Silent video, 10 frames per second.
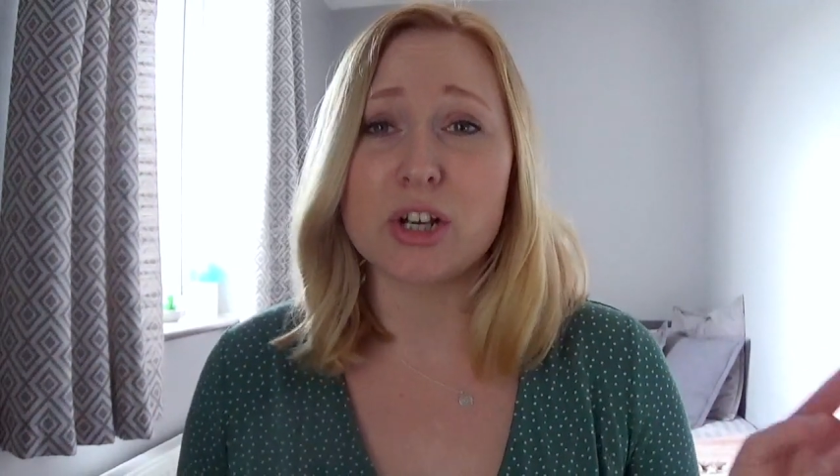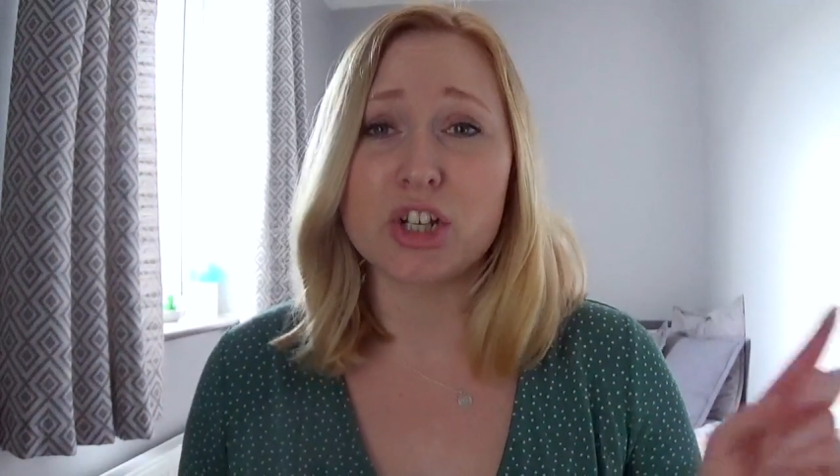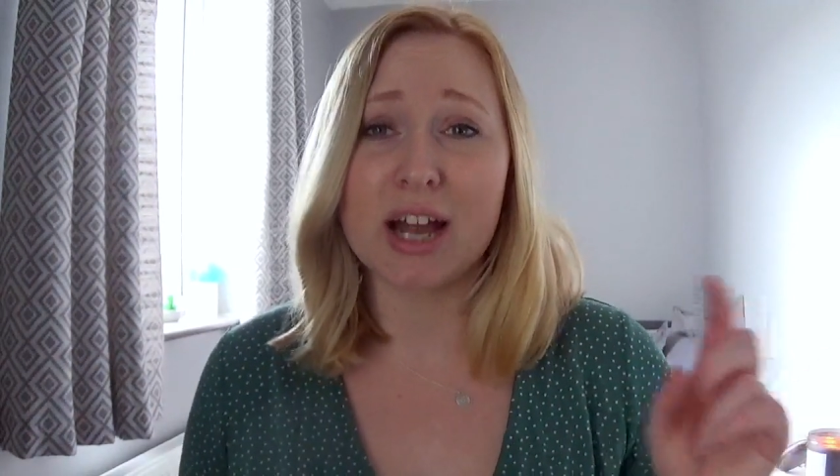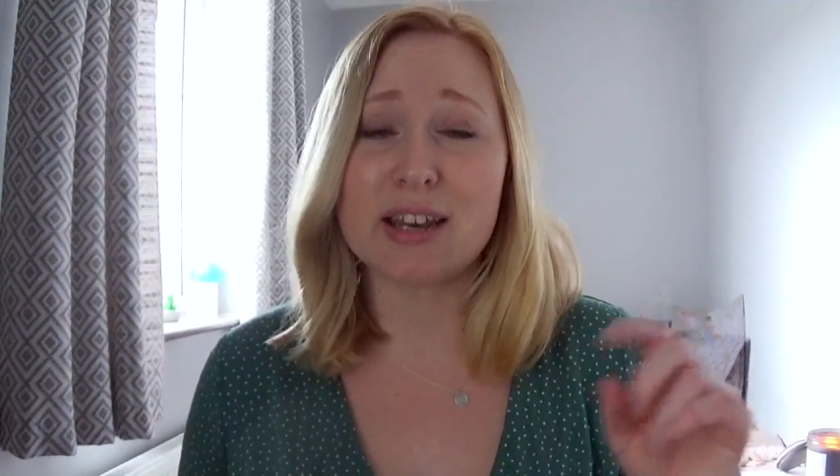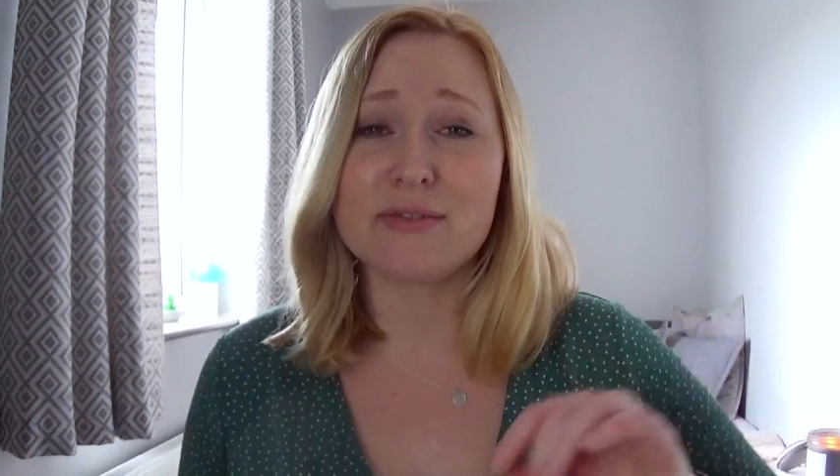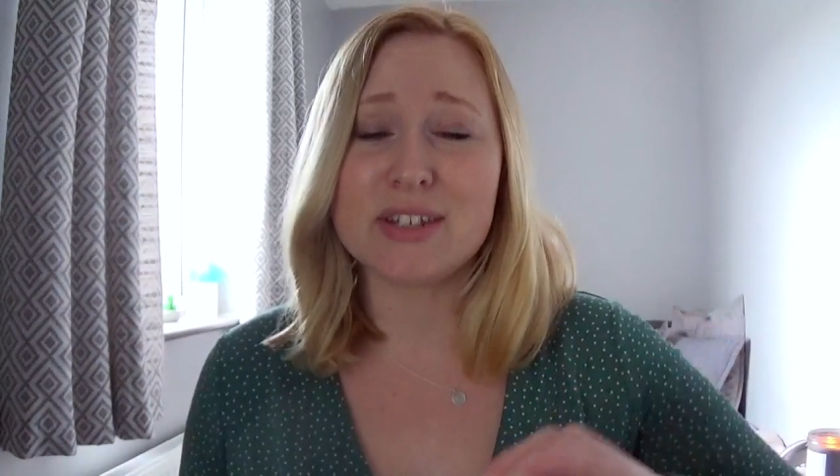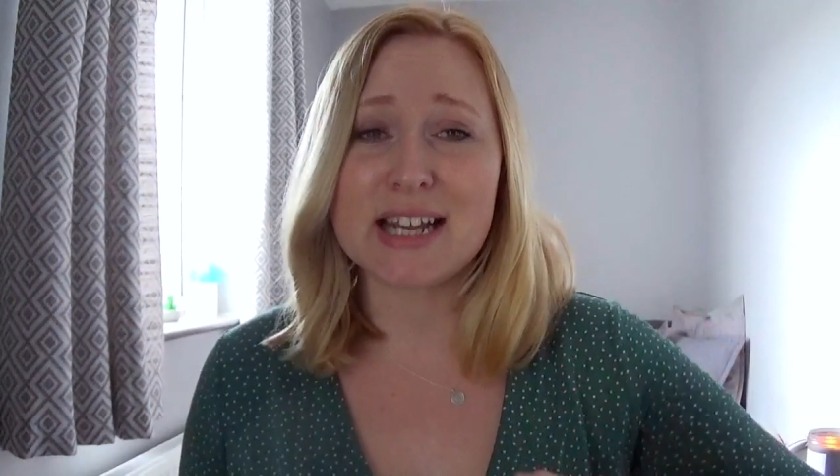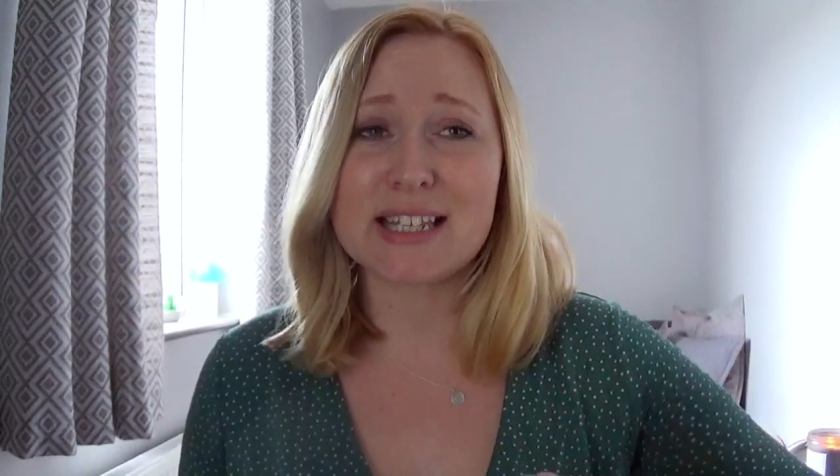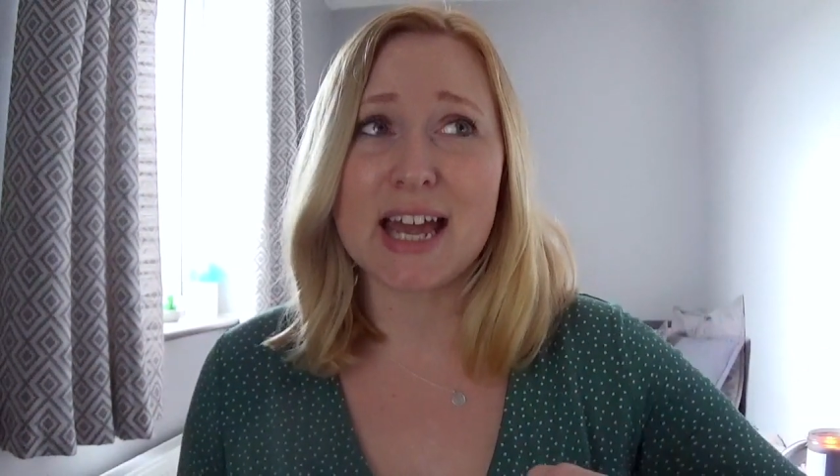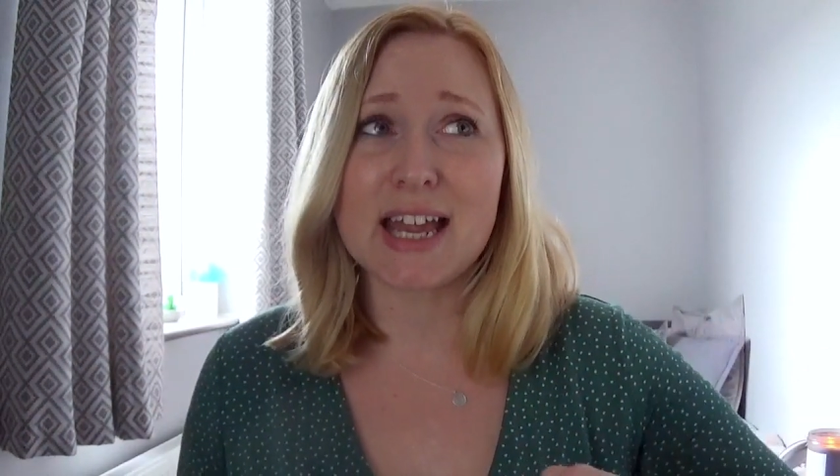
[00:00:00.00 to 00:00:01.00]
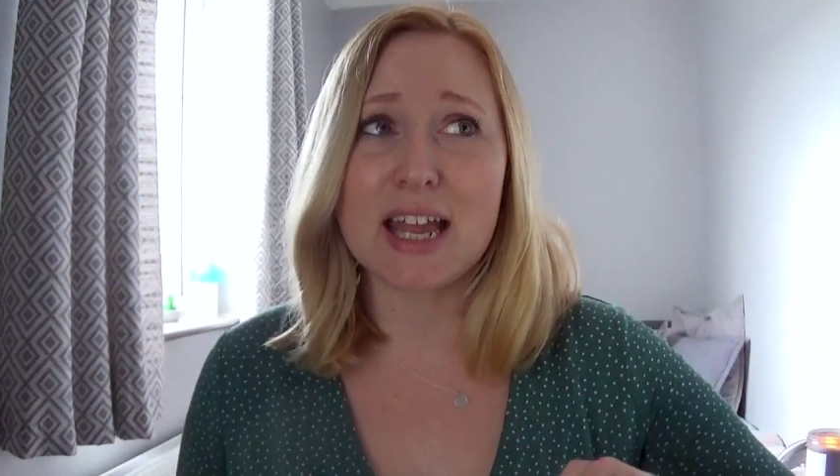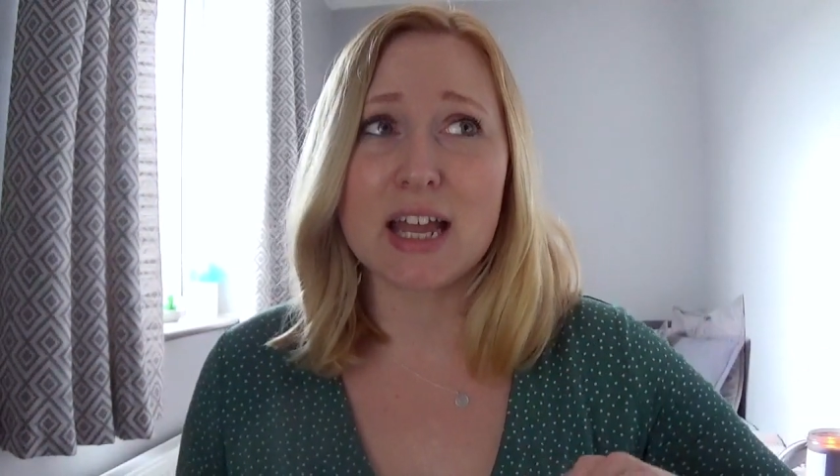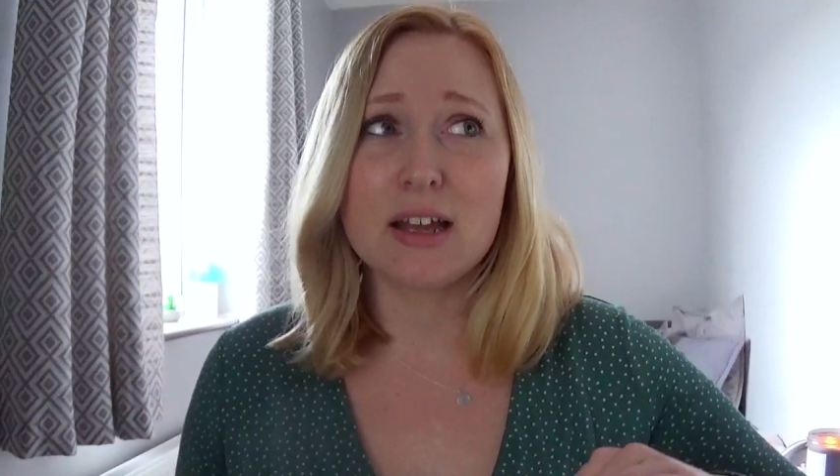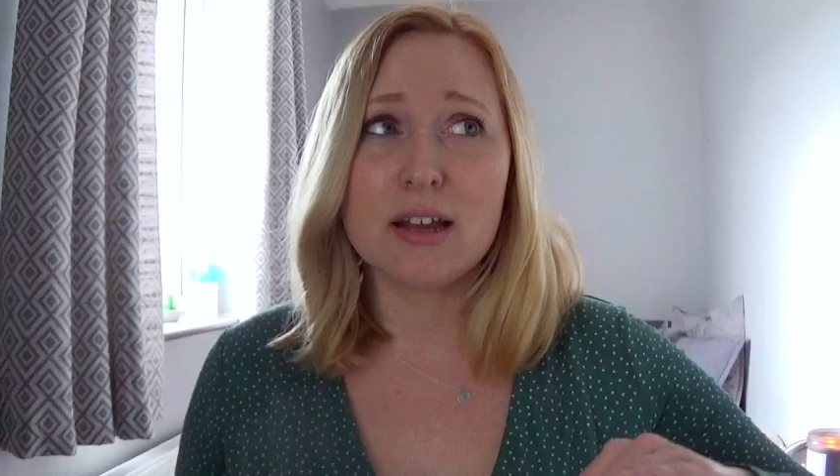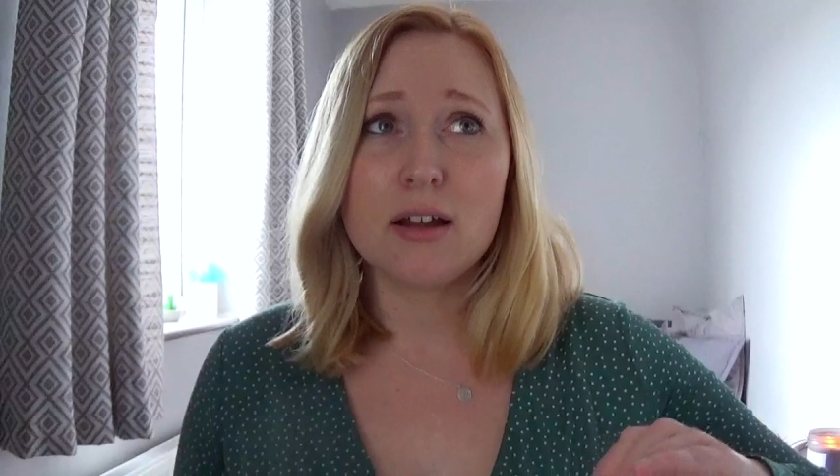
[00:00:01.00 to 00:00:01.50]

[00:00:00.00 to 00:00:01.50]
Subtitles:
which kind of dictate...